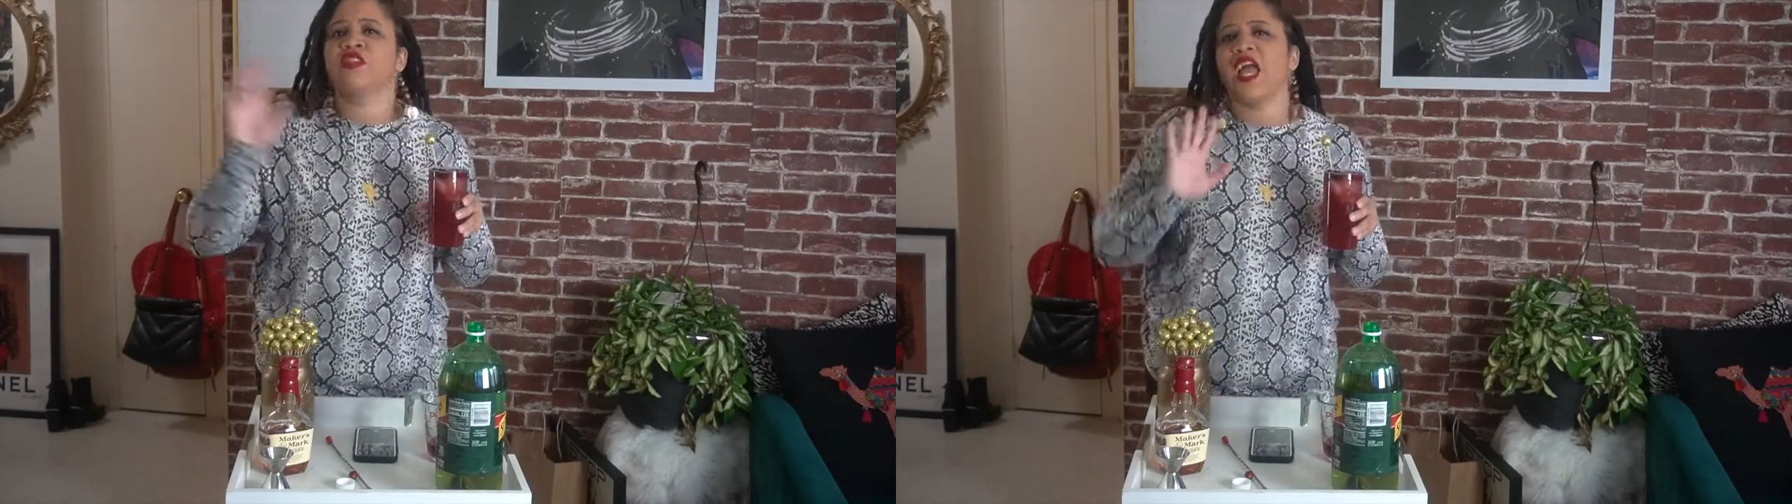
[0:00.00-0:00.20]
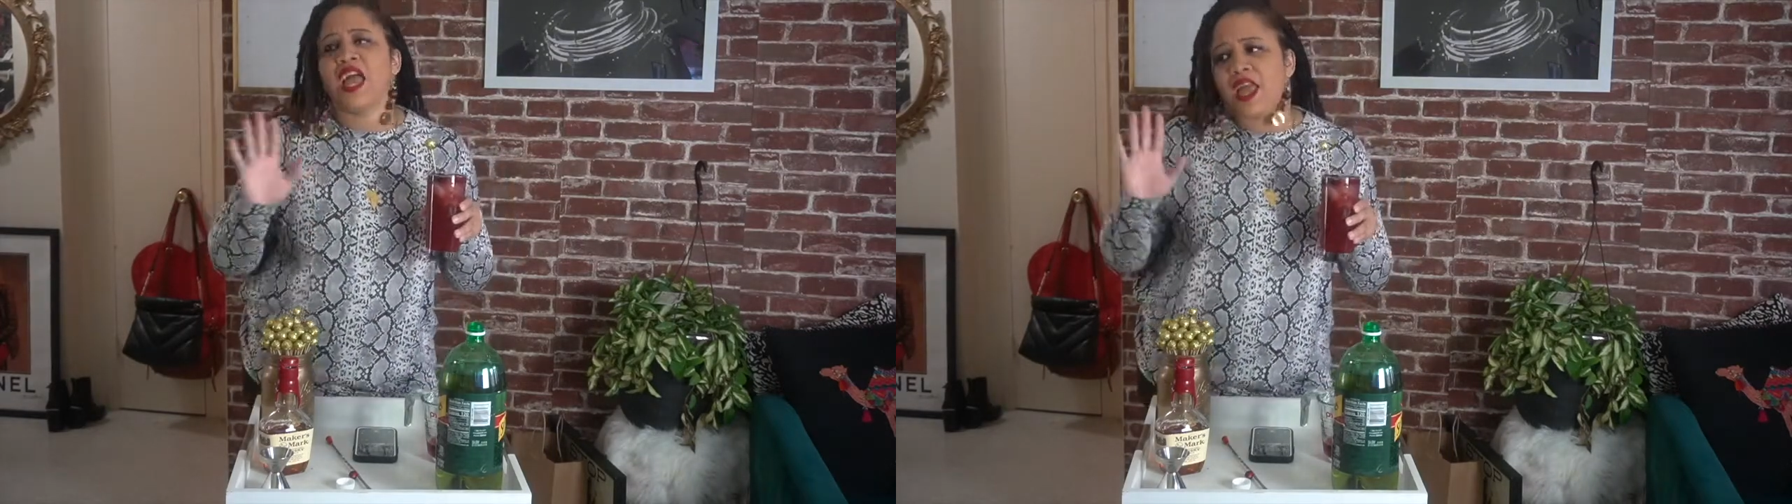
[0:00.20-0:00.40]

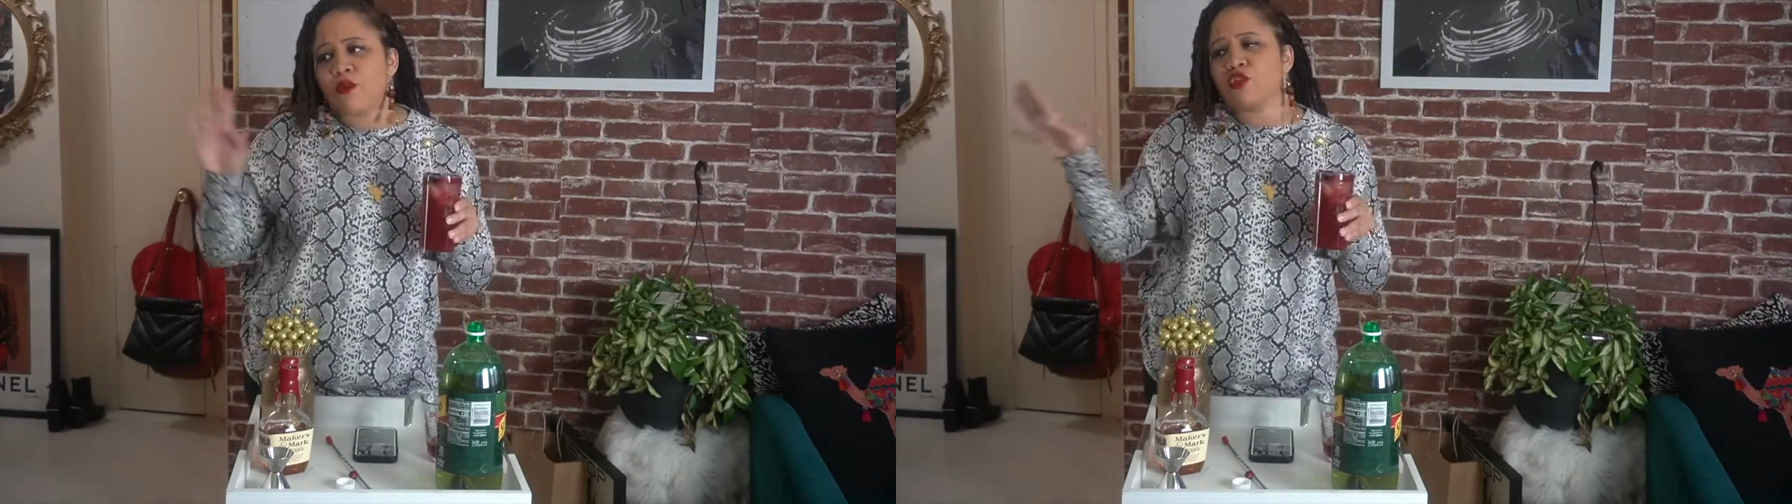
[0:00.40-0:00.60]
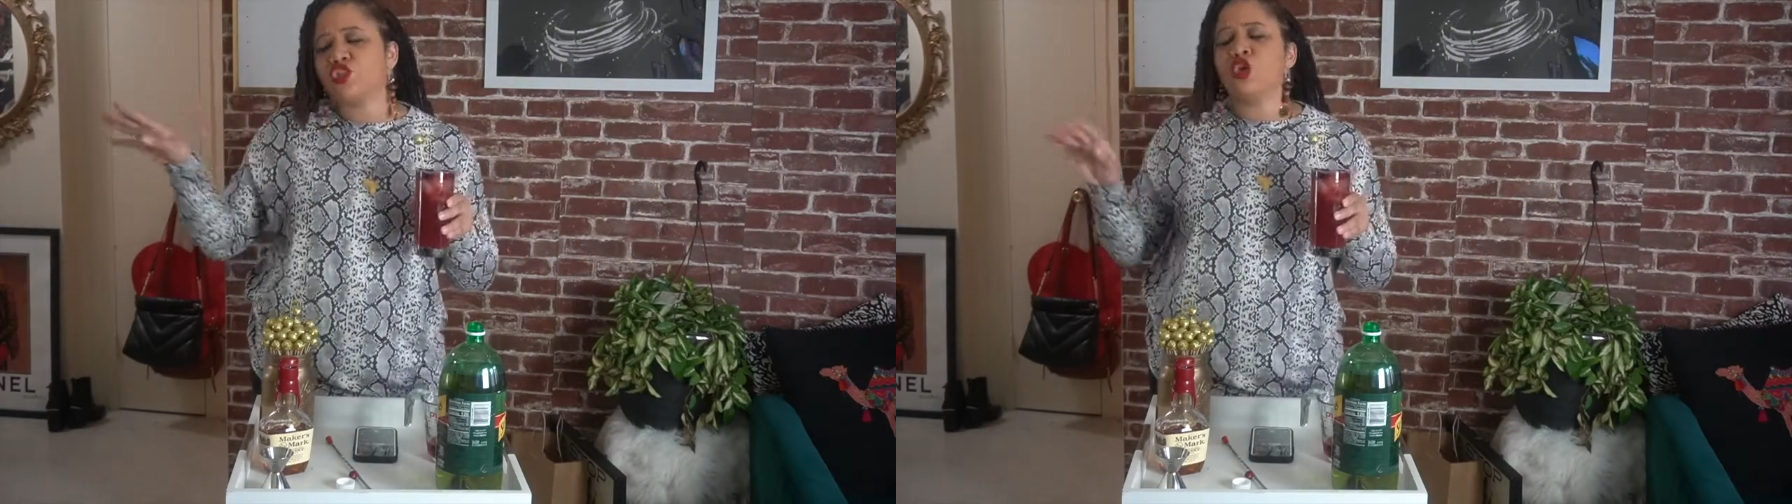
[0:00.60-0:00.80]
Hey,
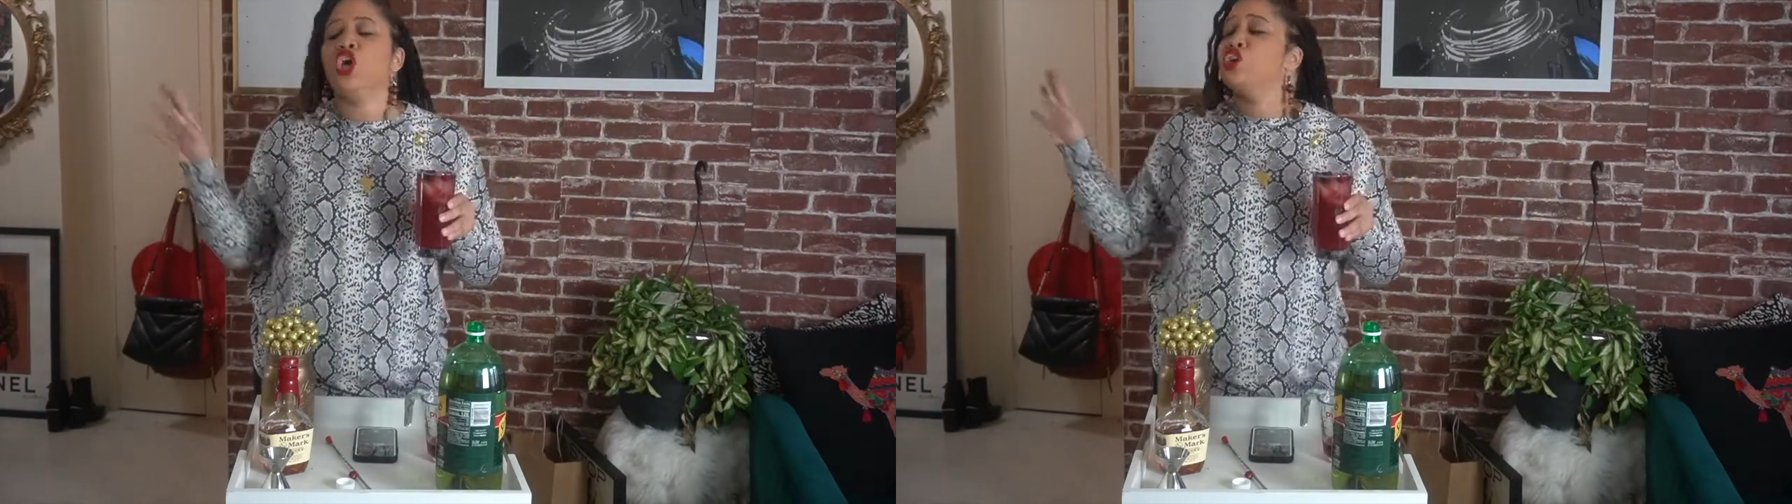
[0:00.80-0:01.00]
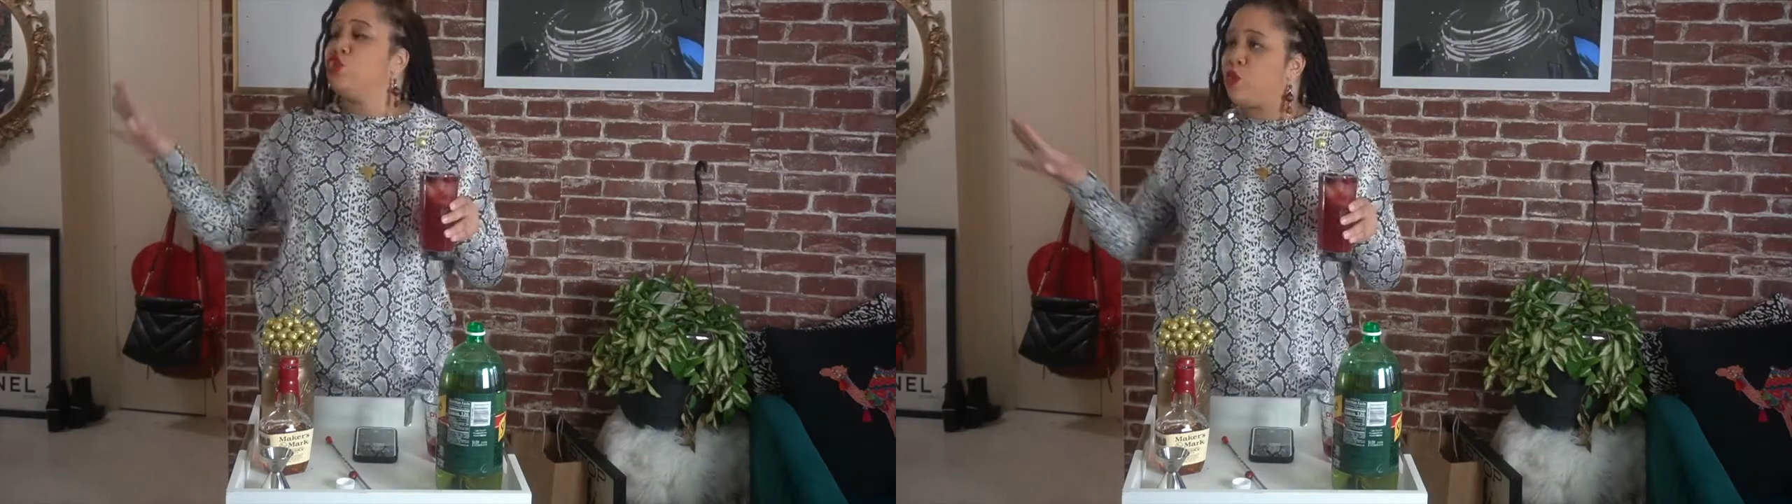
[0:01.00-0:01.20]
what
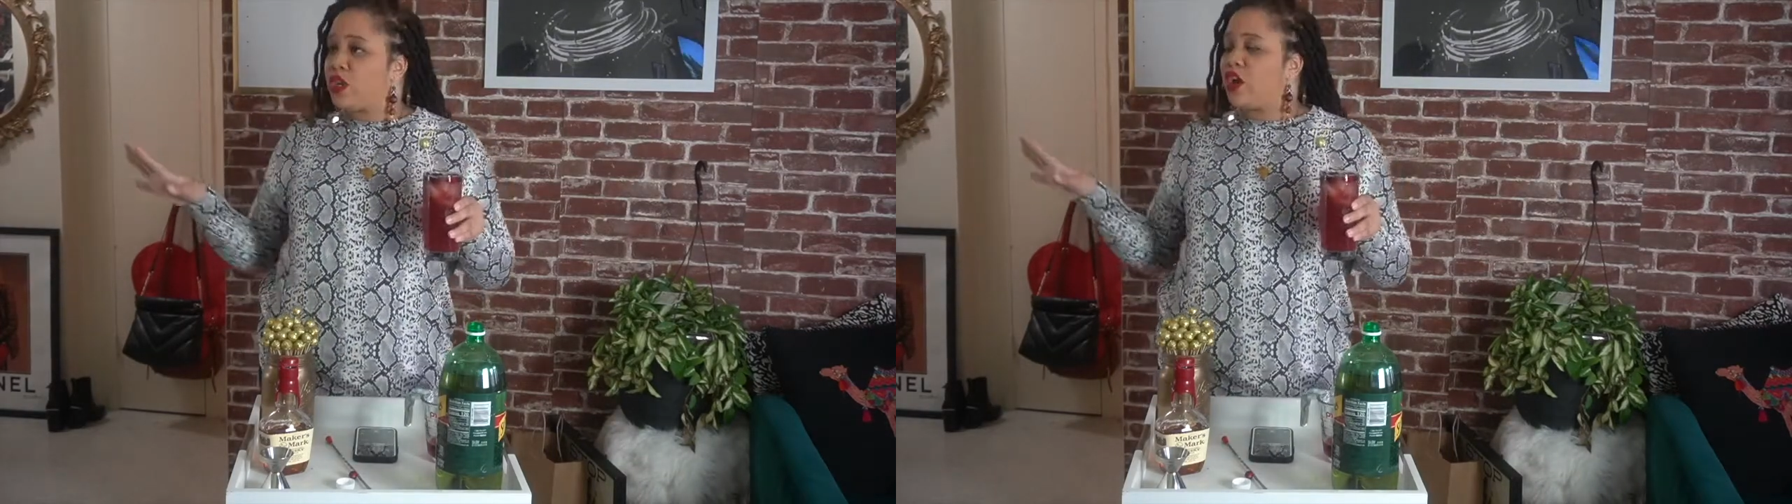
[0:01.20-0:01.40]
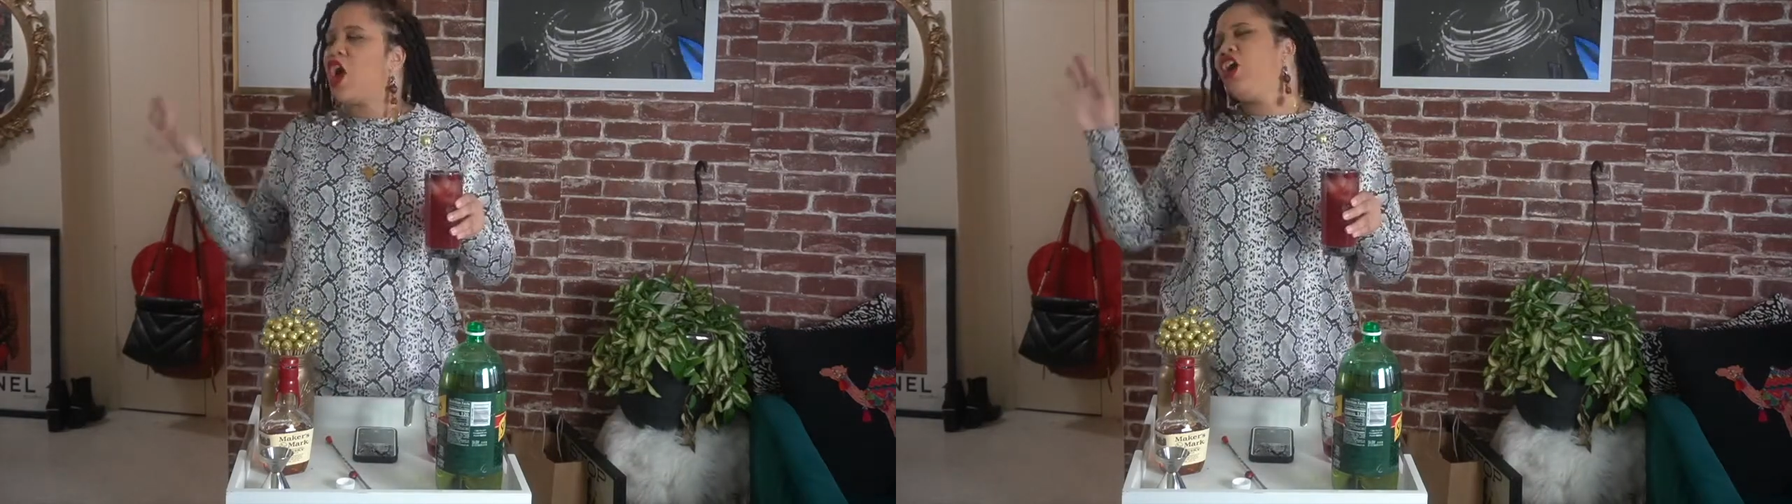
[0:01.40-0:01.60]
you
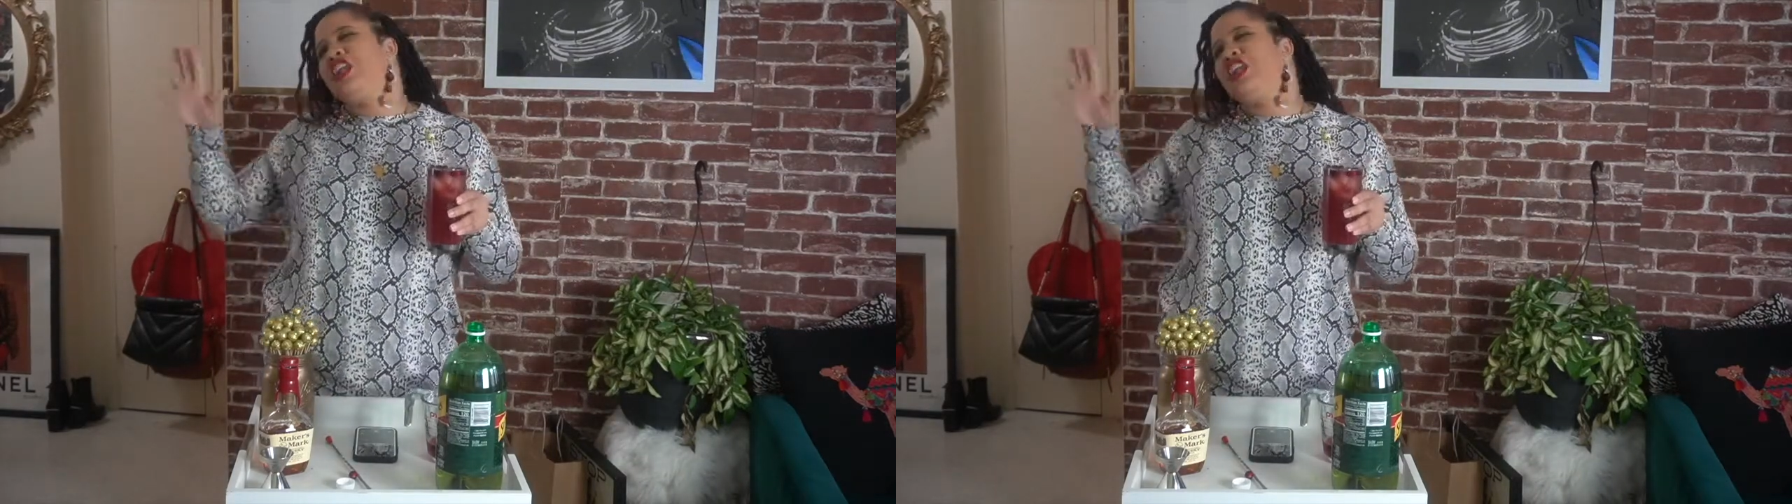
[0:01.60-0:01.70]
want? Oh,